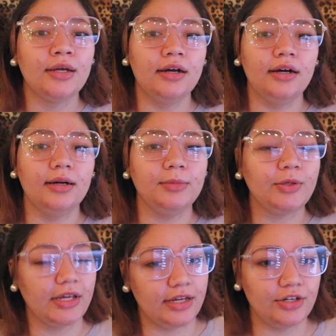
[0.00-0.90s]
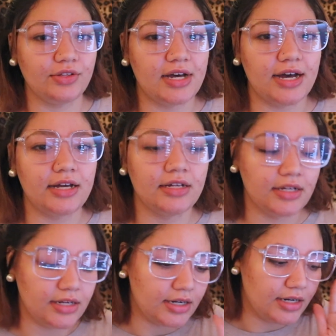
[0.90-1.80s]
You can do that.
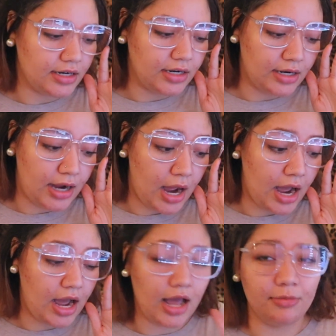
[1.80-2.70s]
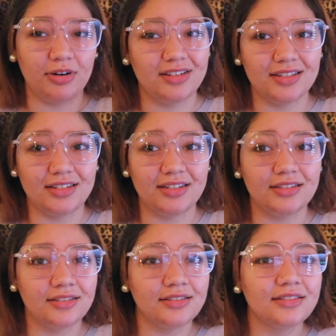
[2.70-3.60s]
I personally
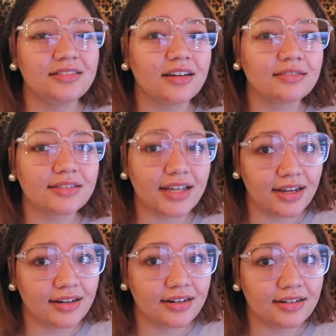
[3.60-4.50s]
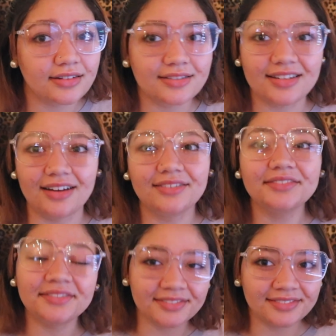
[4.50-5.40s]
don't care, so
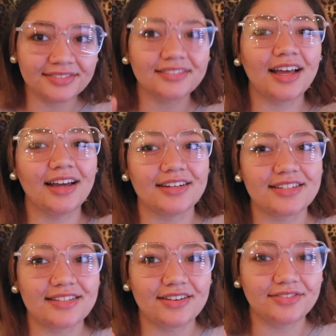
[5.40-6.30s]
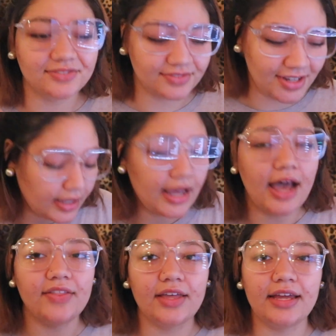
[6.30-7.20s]
I just don't.
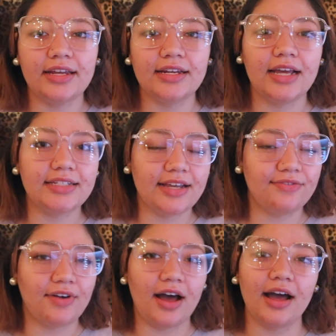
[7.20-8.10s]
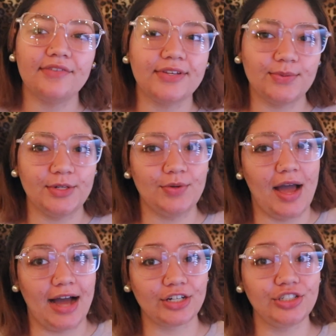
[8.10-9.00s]
And then day 5 is when you
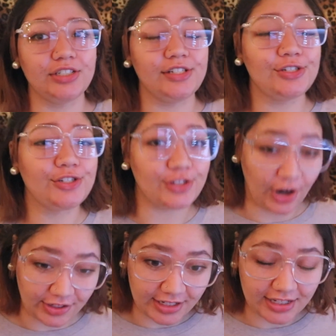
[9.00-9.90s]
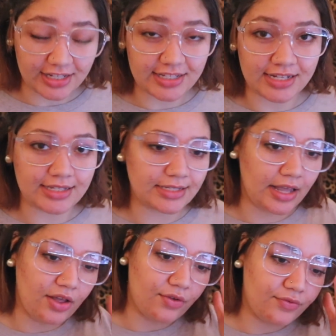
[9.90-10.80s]
actually start the cleanse
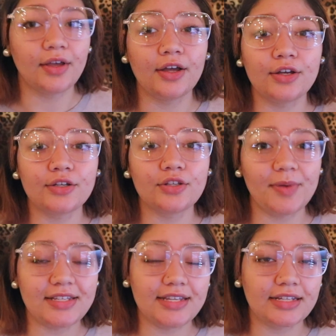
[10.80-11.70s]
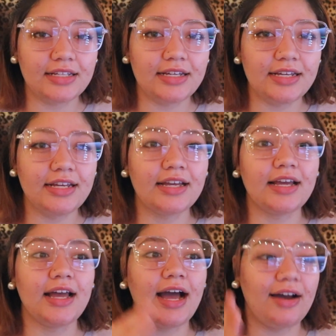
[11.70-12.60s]
itself. So basically
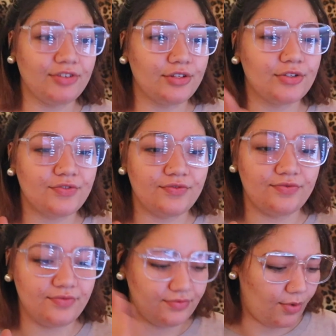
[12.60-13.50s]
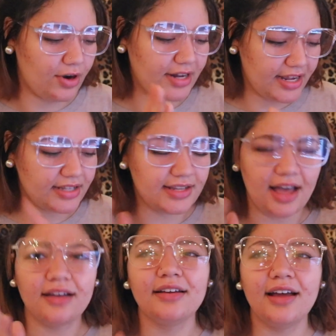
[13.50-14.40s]
after those 4 days,
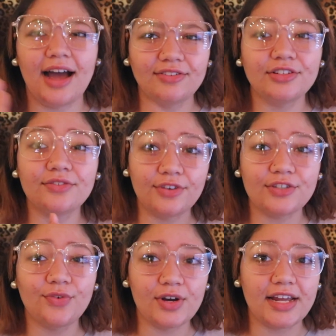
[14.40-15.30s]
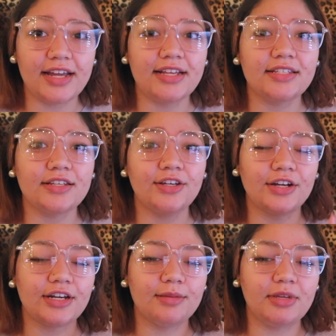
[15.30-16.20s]
after the first 4 days, you're
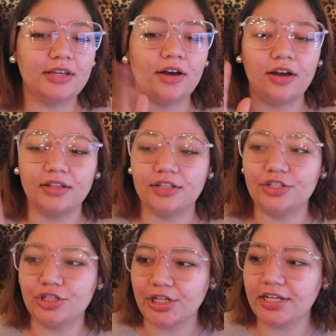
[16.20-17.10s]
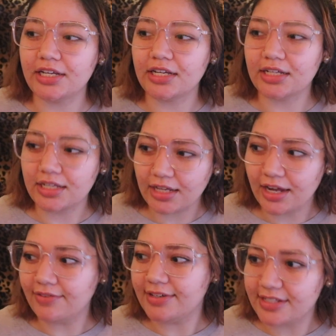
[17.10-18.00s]
gonna be on this drink
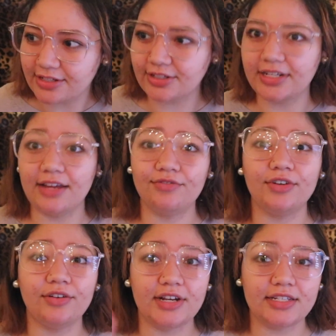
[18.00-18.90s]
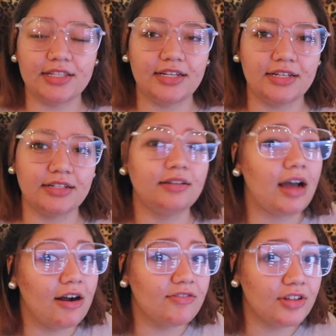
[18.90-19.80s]
every single day for the rest of the
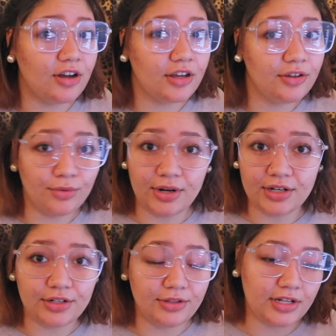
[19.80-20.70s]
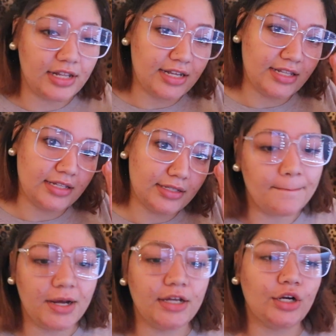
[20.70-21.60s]
however long you wanna do the cleanse.
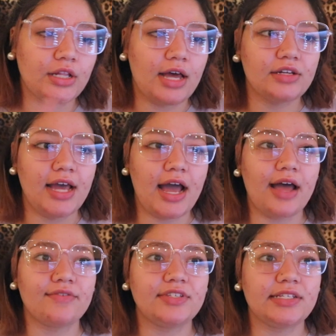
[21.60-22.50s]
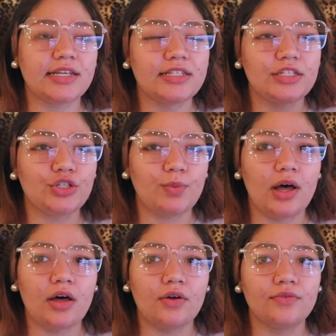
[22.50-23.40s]
But you're allowed to have 6 to
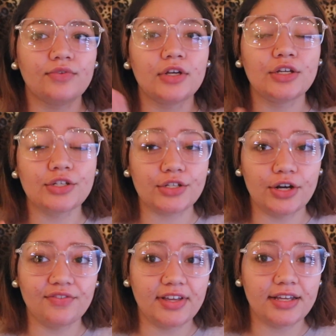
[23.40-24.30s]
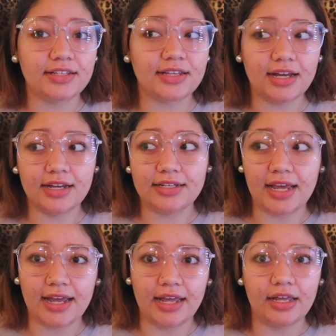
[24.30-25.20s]
12 servings a
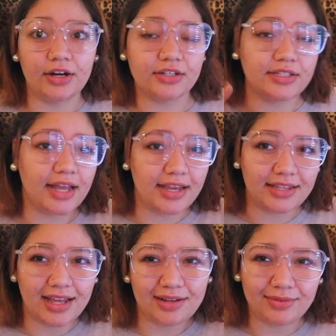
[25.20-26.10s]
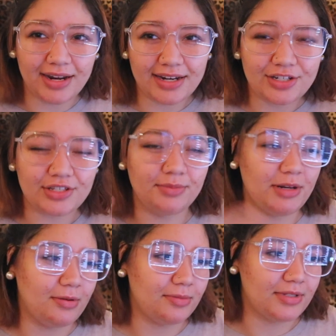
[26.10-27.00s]
day, or stay in that range, the
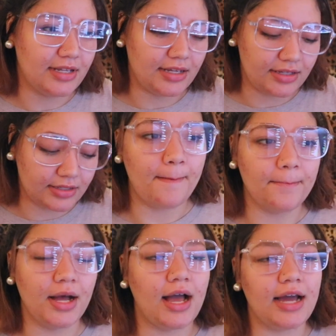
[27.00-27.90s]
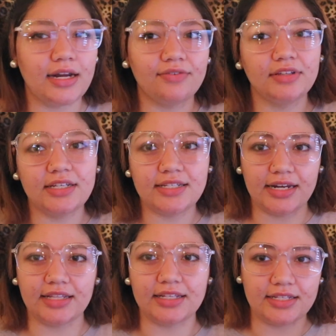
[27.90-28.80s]
minimum 6. But I definitely
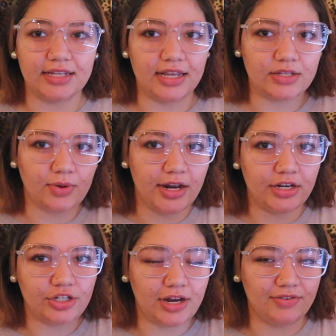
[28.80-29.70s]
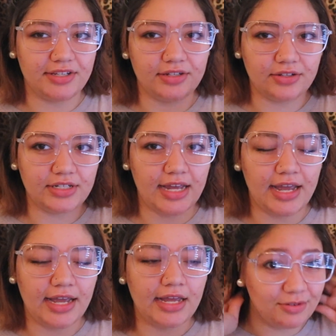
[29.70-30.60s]
stayed at the 6 range every single
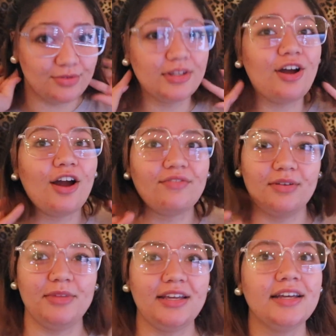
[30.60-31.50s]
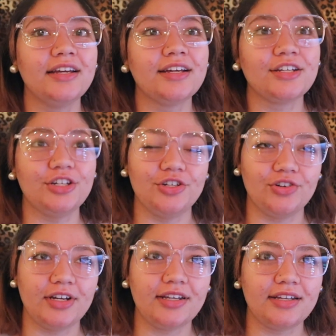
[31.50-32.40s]
day. It was really hard for me to
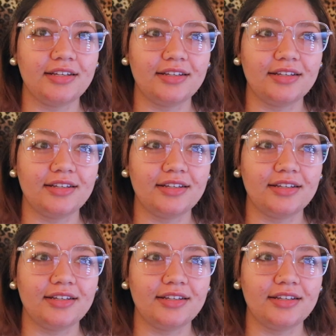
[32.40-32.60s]
drink